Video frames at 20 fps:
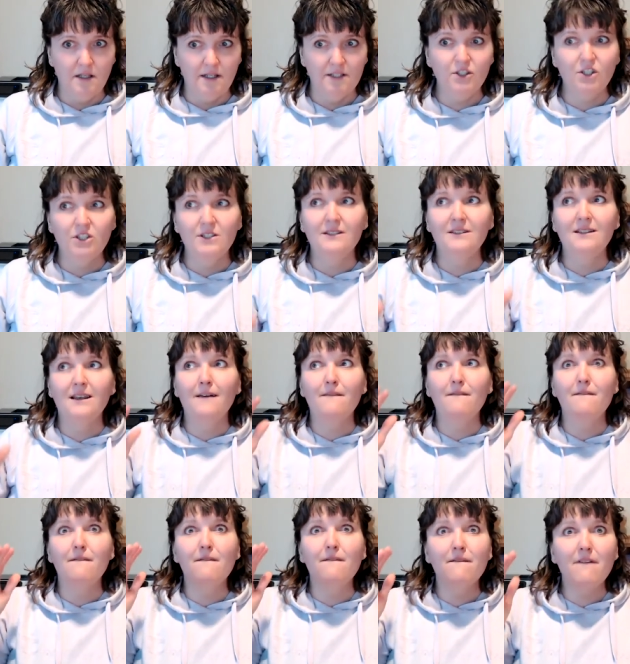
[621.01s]
And she's a
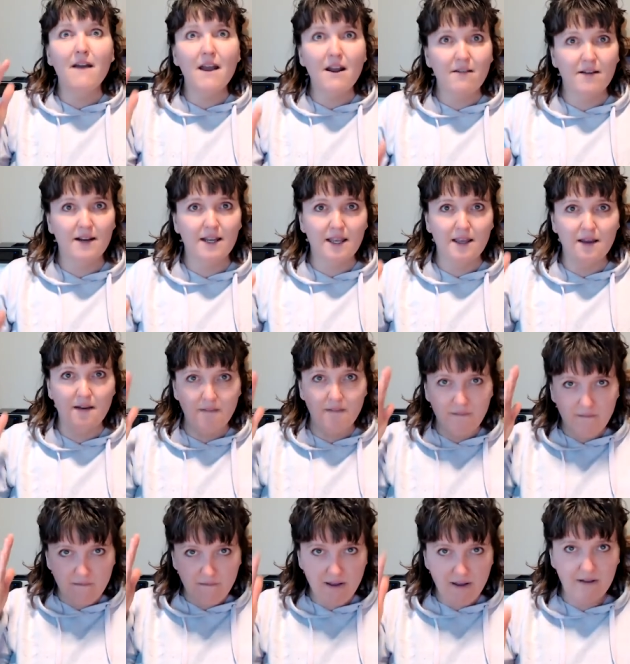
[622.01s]
very,
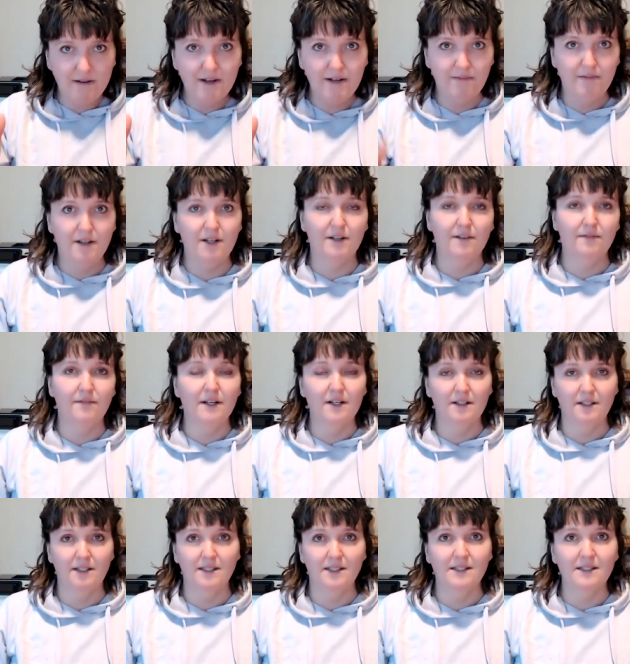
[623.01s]
very, very,
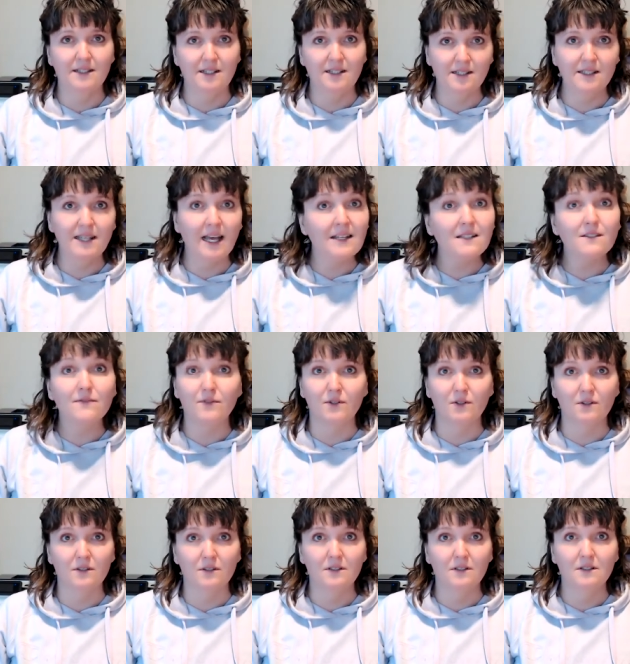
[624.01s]
very
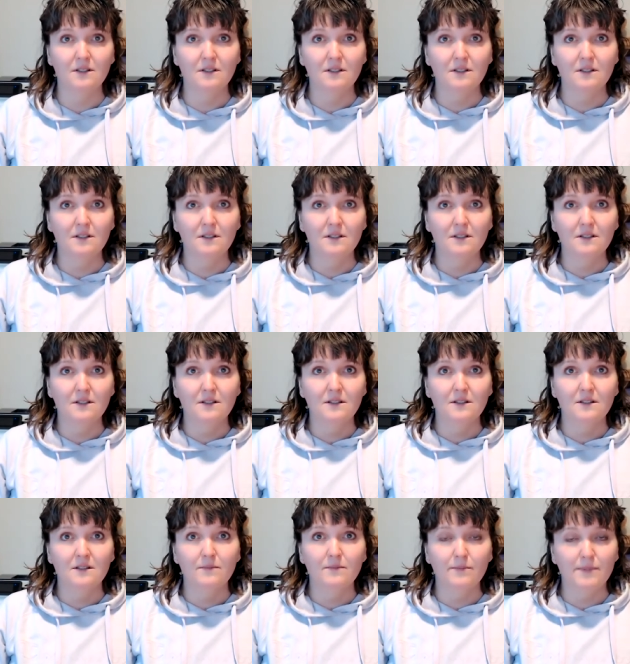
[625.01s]
successful
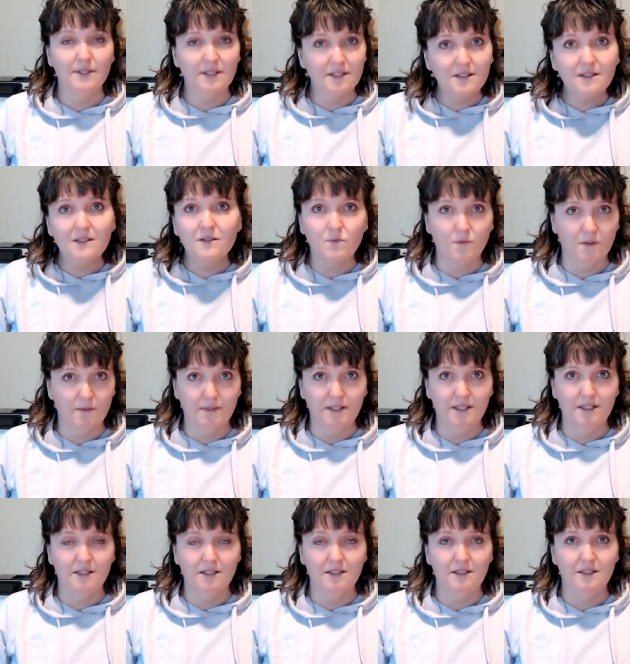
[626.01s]

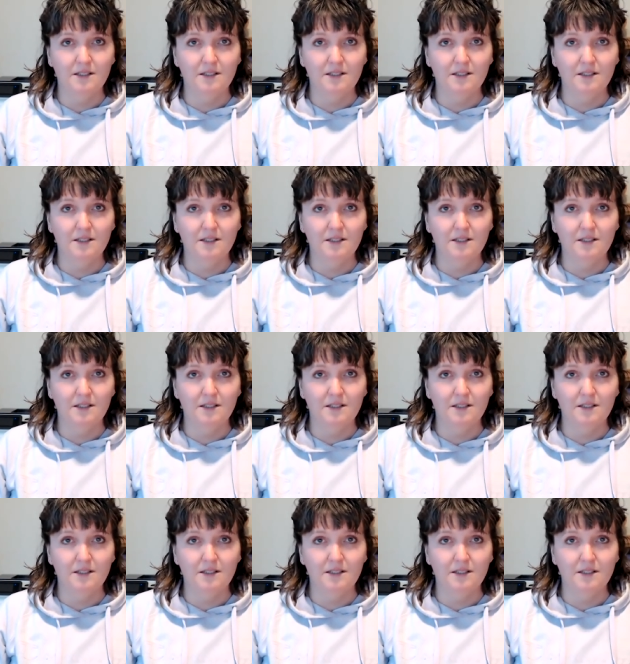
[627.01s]
businesswoman.